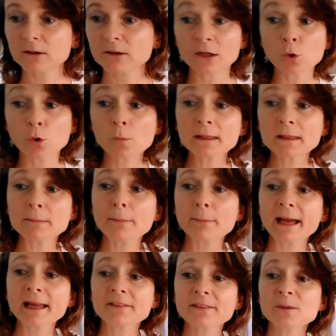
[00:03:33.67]
I normally
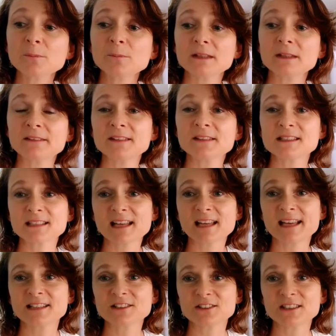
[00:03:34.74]
bake them, but in this
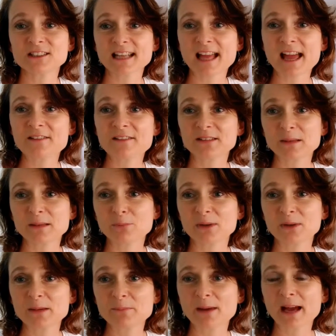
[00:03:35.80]
case I didn't have any
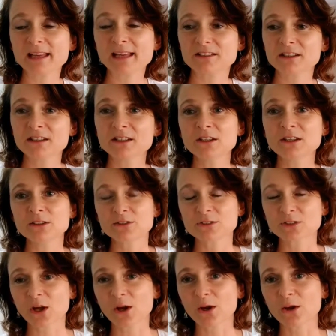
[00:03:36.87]
pre-baked,
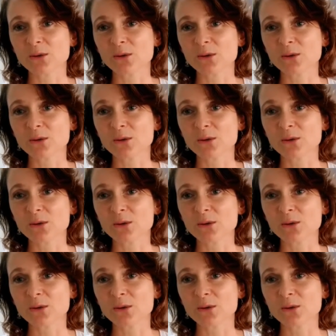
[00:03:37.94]
so